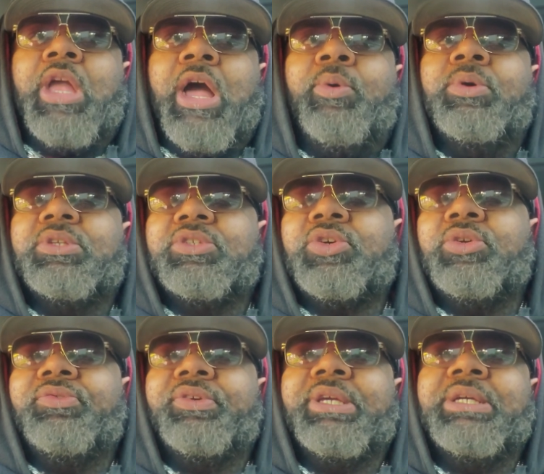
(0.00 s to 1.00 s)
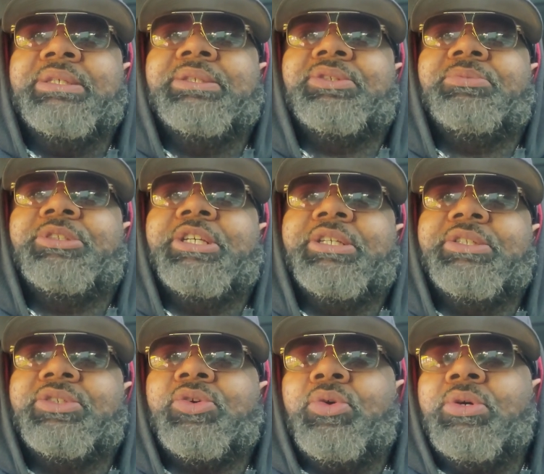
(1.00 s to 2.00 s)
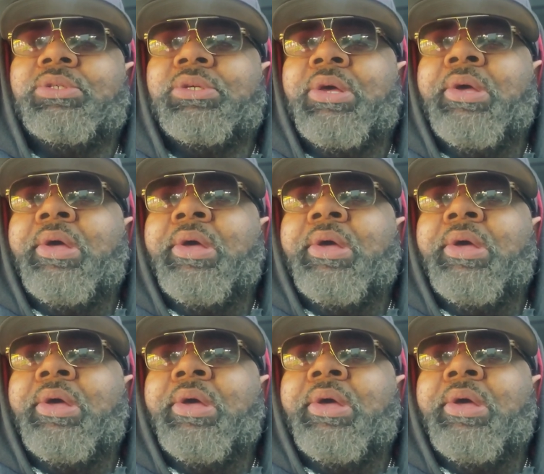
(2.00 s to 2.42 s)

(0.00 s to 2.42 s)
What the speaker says: I want the certification, so I'm taking this course.